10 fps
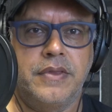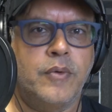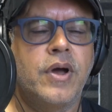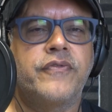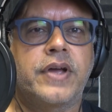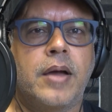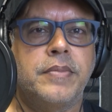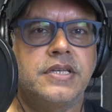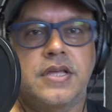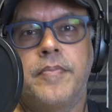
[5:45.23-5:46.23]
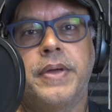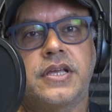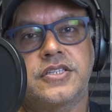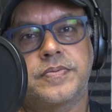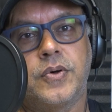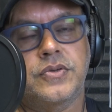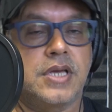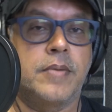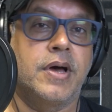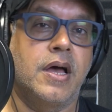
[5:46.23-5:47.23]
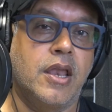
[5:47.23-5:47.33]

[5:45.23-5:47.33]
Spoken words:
work for companies that are big and small. Some are